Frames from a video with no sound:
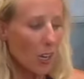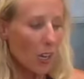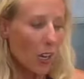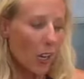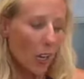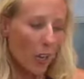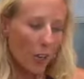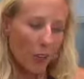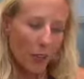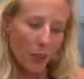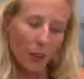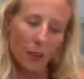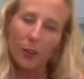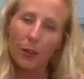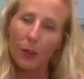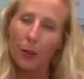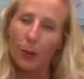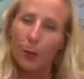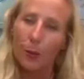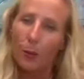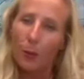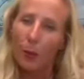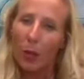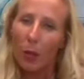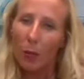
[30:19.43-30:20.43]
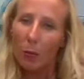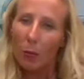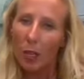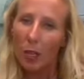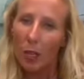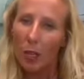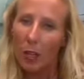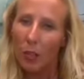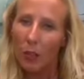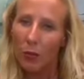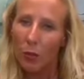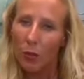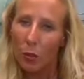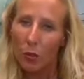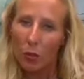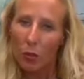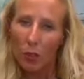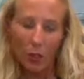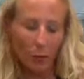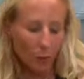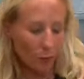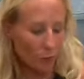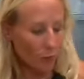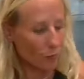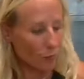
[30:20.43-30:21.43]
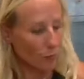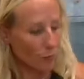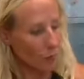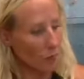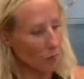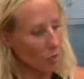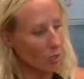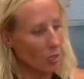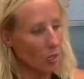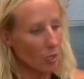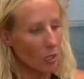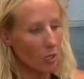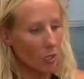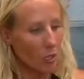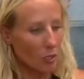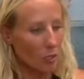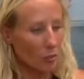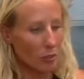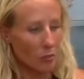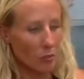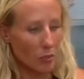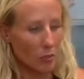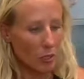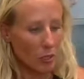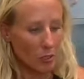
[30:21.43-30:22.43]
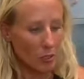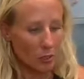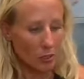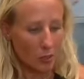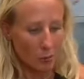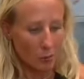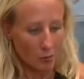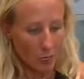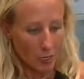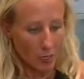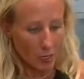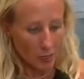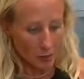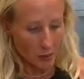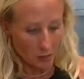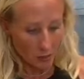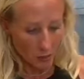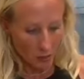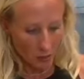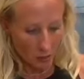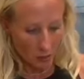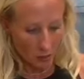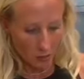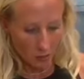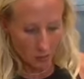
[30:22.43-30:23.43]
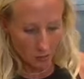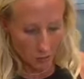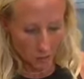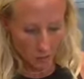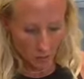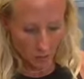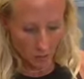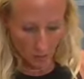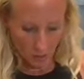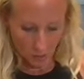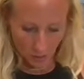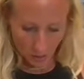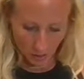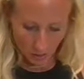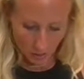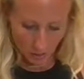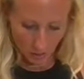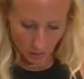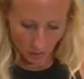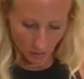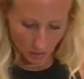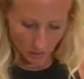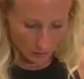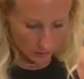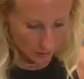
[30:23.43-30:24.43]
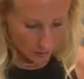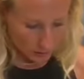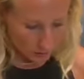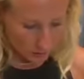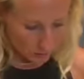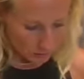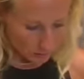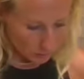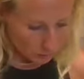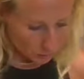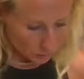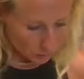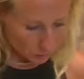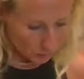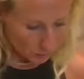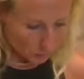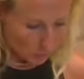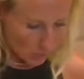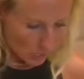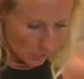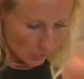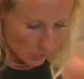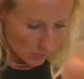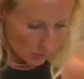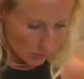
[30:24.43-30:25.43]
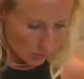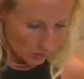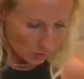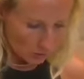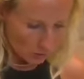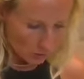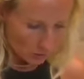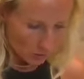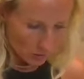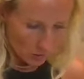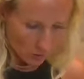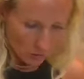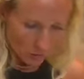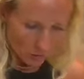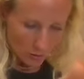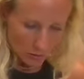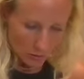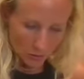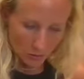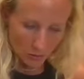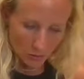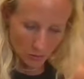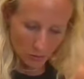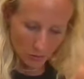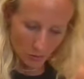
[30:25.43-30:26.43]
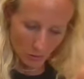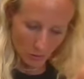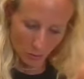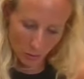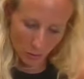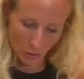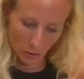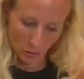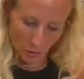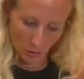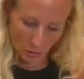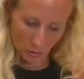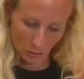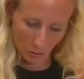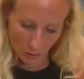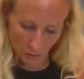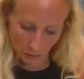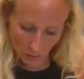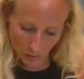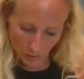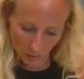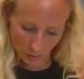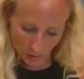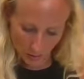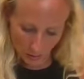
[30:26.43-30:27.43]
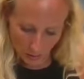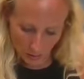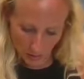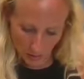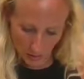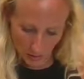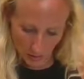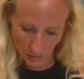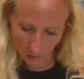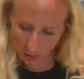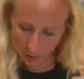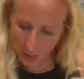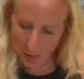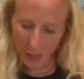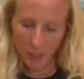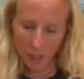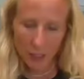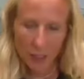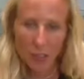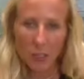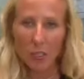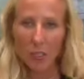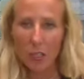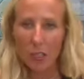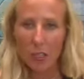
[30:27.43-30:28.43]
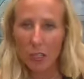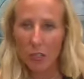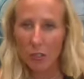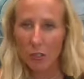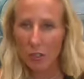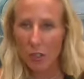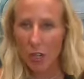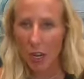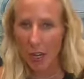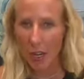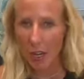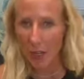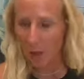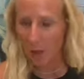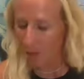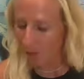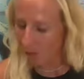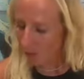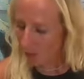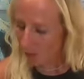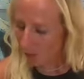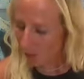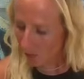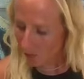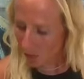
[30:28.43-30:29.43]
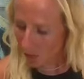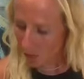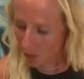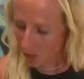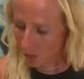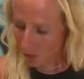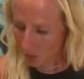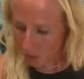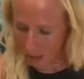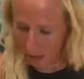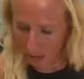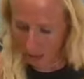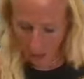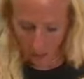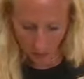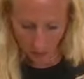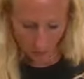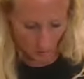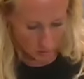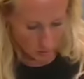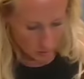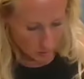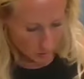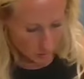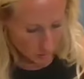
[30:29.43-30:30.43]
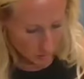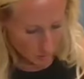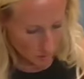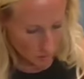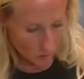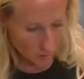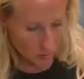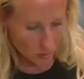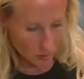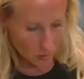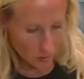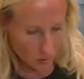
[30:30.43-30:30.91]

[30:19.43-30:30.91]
I don't know. I'm kind of torn. So let's go back and take a look. Now these are dry. So the pearl and the sapphire are dry. Let's go back and look at these.